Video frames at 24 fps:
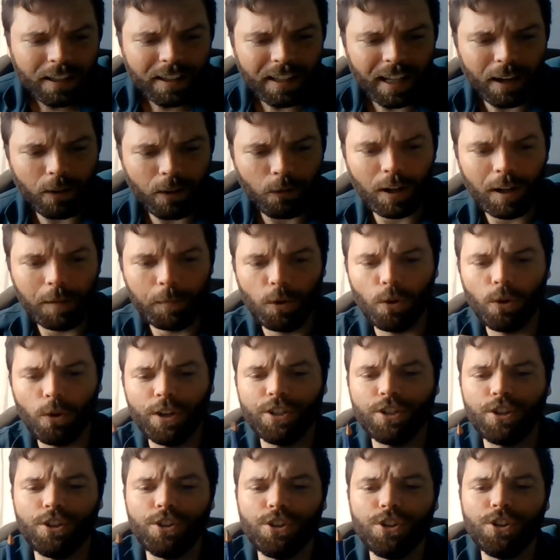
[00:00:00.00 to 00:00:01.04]
Then what I'm
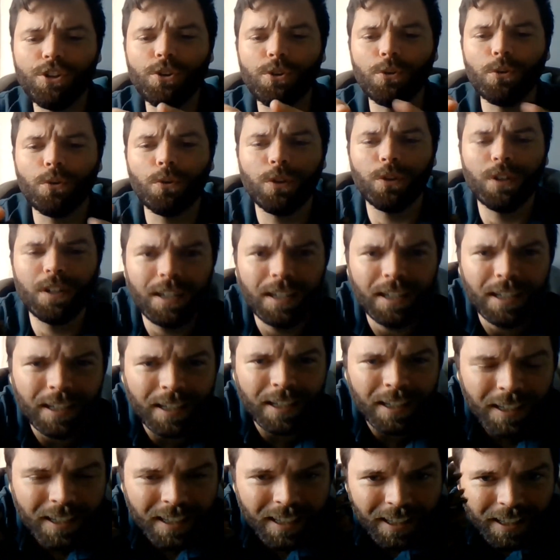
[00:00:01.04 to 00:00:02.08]
going to do
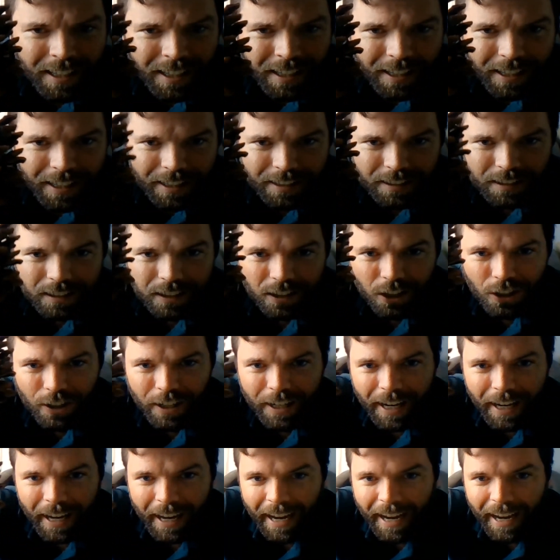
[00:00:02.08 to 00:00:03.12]
is
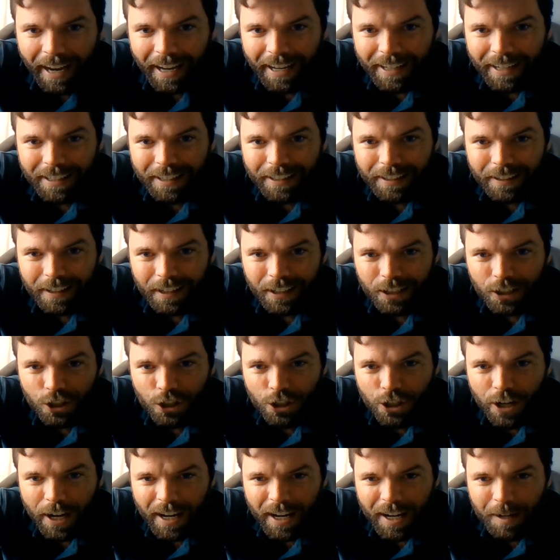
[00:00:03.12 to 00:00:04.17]
look at the
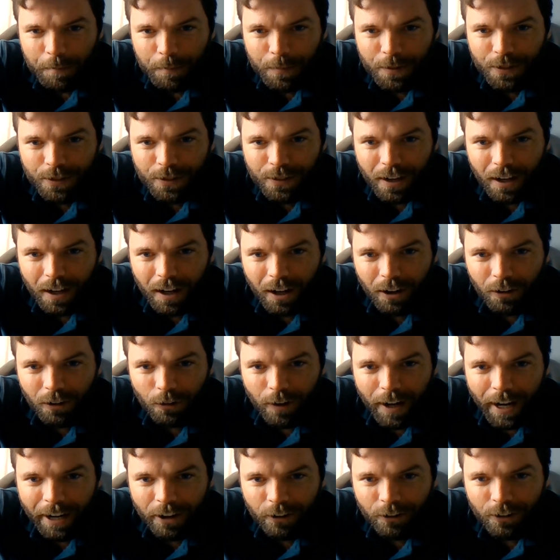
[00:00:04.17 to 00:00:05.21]
shapes
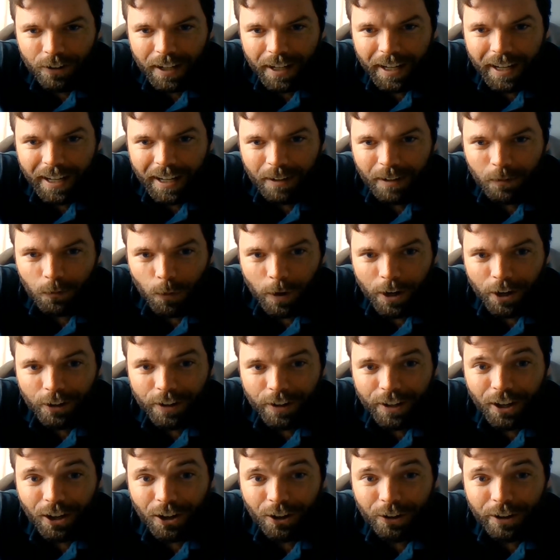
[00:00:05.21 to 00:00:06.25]
around it and where
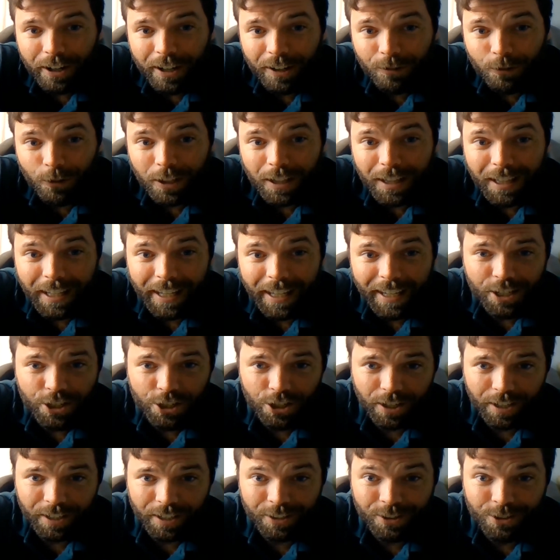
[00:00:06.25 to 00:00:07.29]
they are in
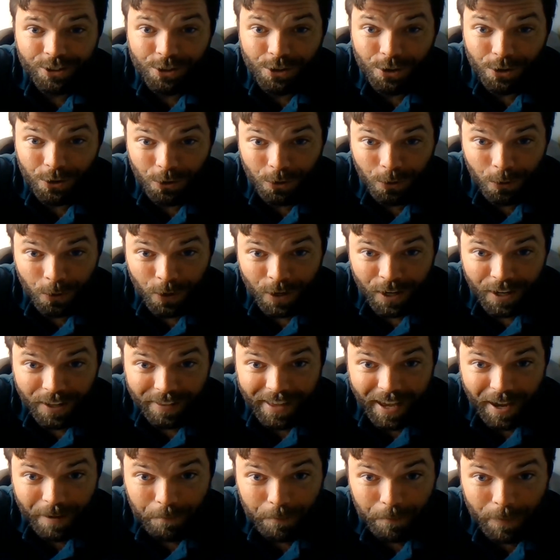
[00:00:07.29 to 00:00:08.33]
relation to
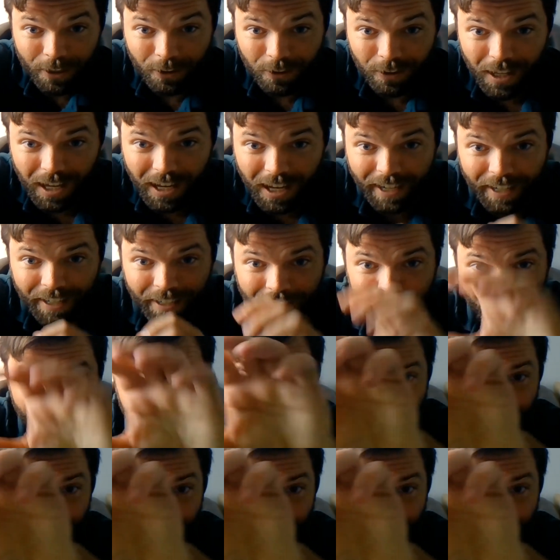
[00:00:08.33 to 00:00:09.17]
that middle line.